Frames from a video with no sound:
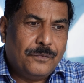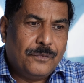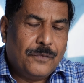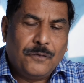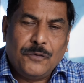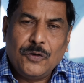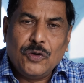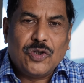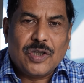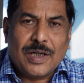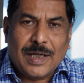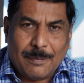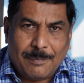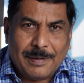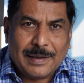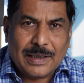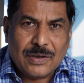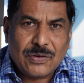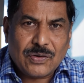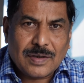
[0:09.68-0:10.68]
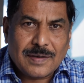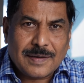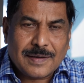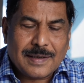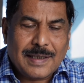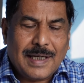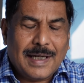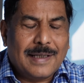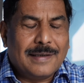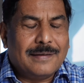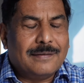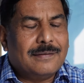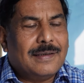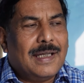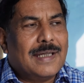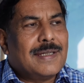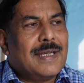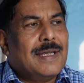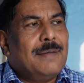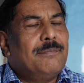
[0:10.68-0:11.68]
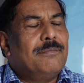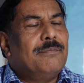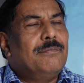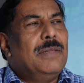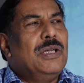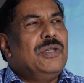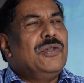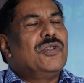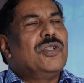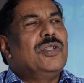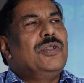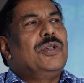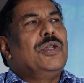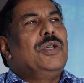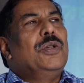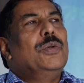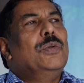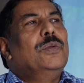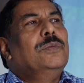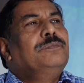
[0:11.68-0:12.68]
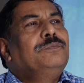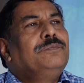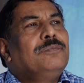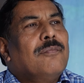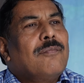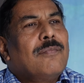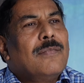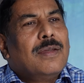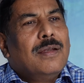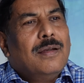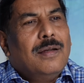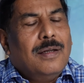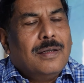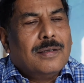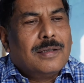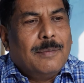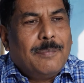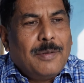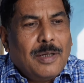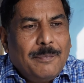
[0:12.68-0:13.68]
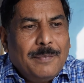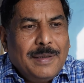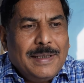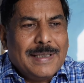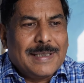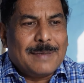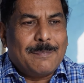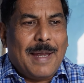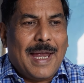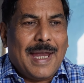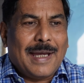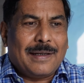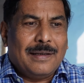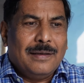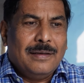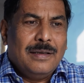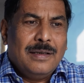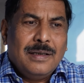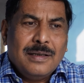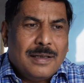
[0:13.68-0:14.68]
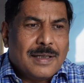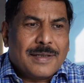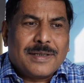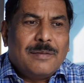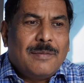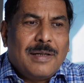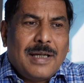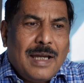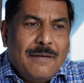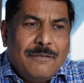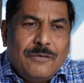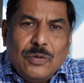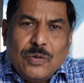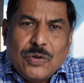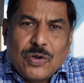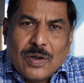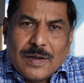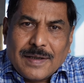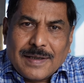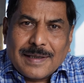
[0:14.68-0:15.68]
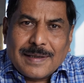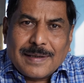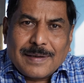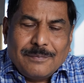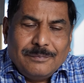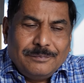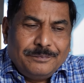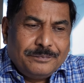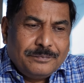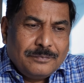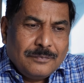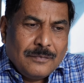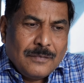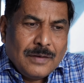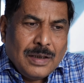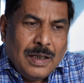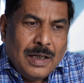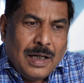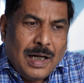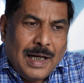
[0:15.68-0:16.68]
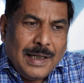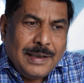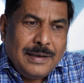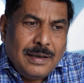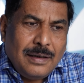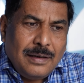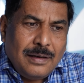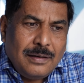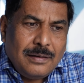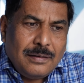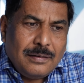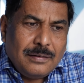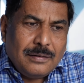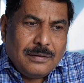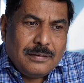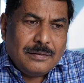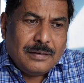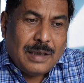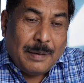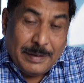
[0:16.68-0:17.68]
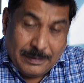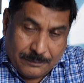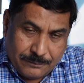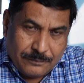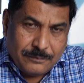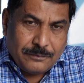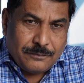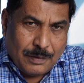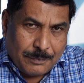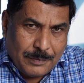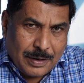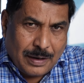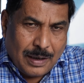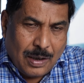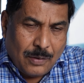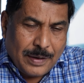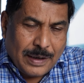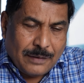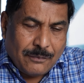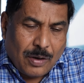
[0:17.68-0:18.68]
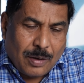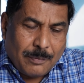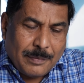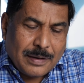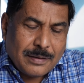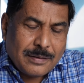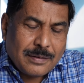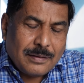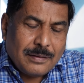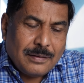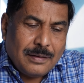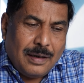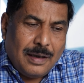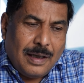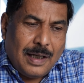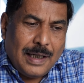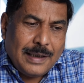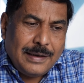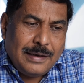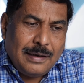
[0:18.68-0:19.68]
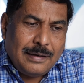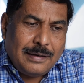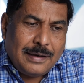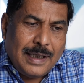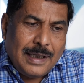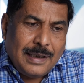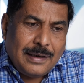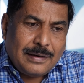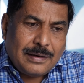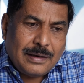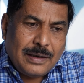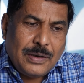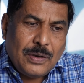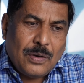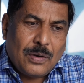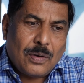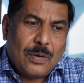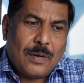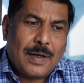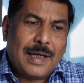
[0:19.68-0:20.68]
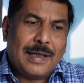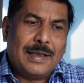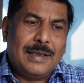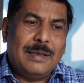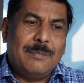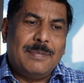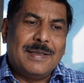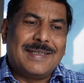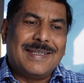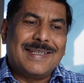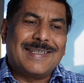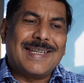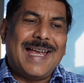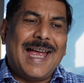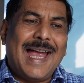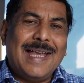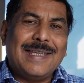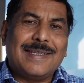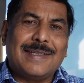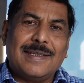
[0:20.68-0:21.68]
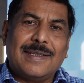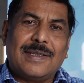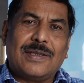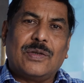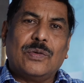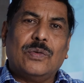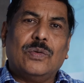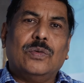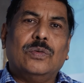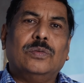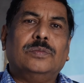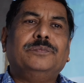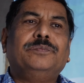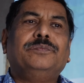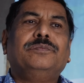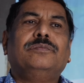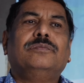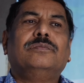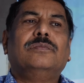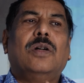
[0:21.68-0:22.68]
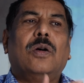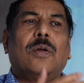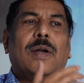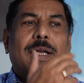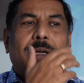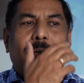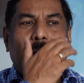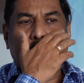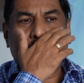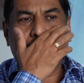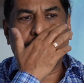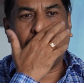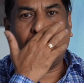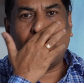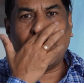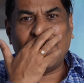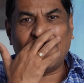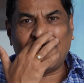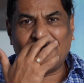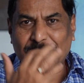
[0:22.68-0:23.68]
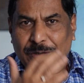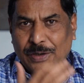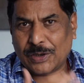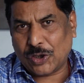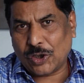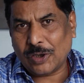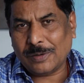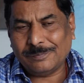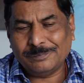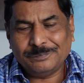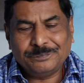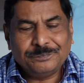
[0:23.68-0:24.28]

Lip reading: Fusion applications. And as I mentioned to you a couple of minutes back, customer have two choices. Either, I mean, from the cloud environment, either take your Oracle e-business as is to Oracle Cloud Infrastructure,